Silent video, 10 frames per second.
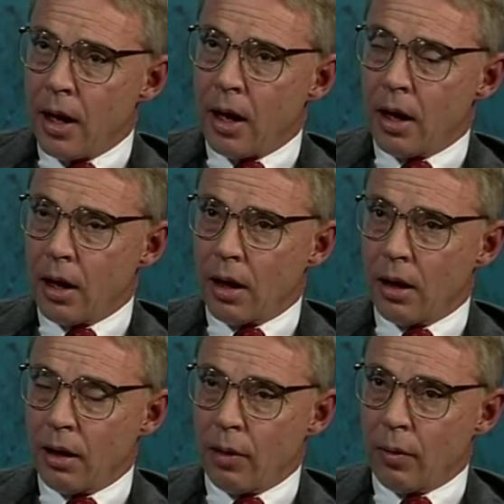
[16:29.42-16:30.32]

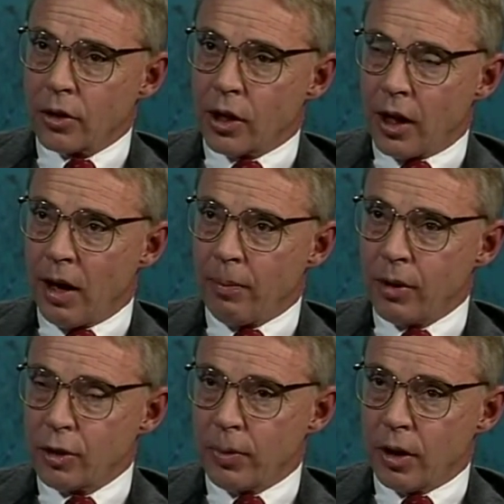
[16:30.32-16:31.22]
uh, it was
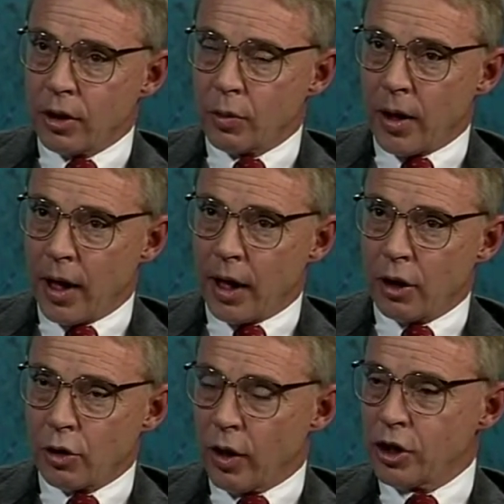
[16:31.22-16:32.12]
accomplished because we had
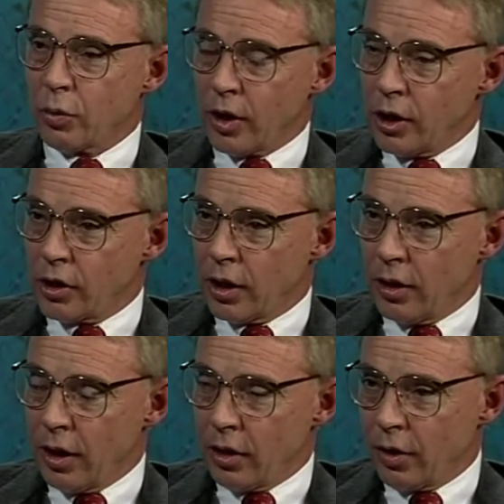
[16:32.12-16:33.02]
trust with each other,
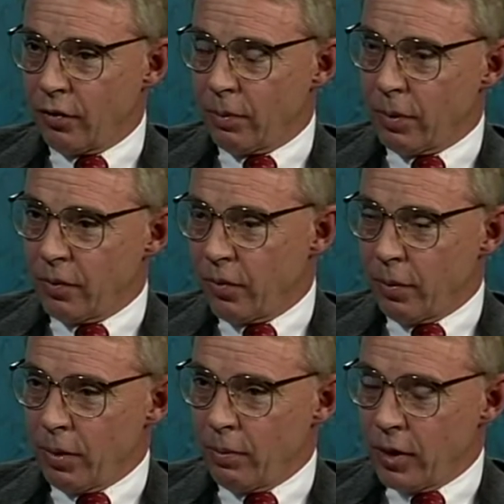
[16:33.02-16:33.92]
not only from a,
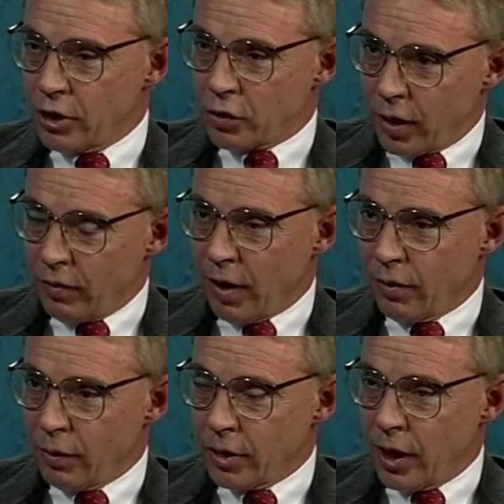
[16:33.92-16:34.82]
from an administrative
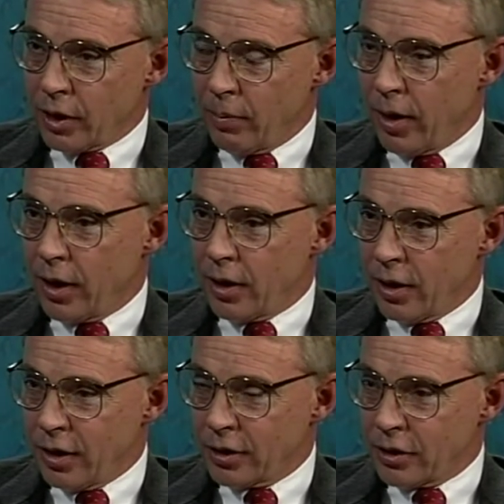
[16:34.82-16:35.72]
level with Dr. Bennett
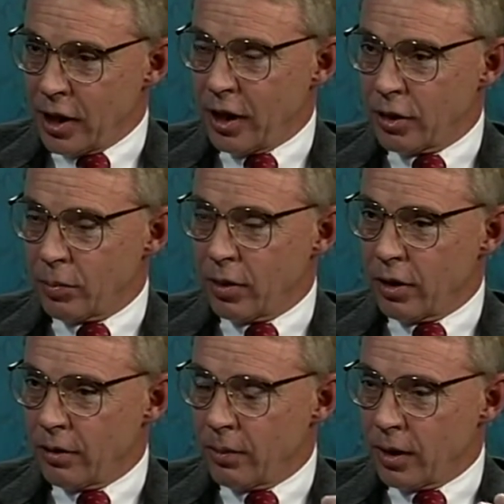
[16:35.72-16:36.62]
and his deans, but
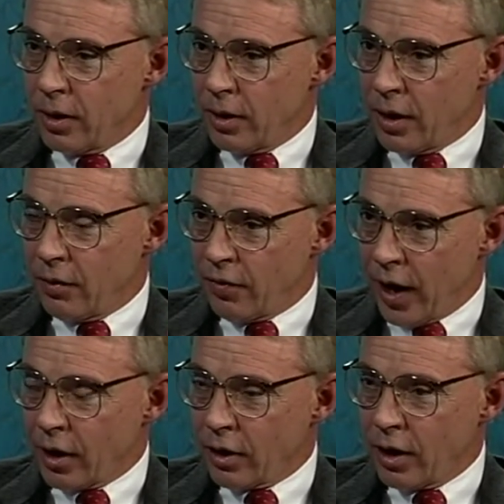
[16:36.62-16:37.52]
the, but the
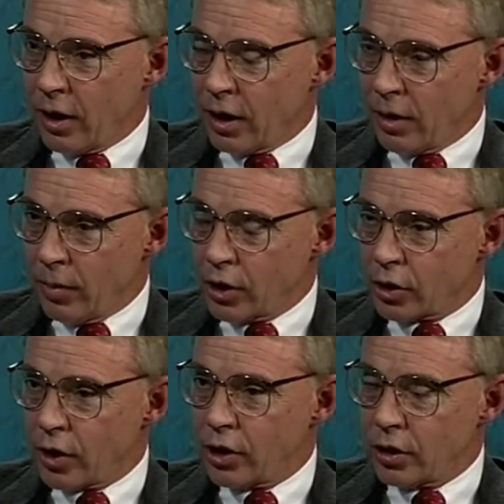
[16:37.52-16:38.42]
faculty and the
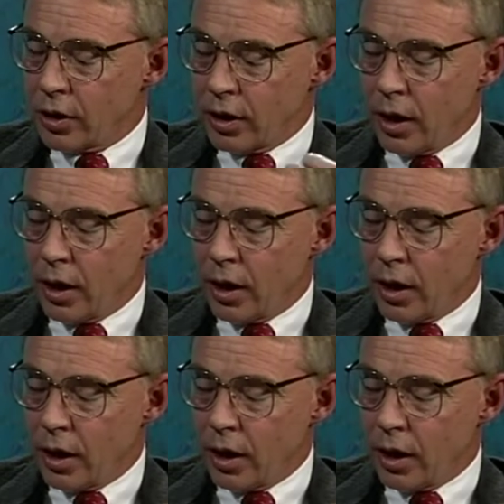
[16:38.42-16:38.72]
administration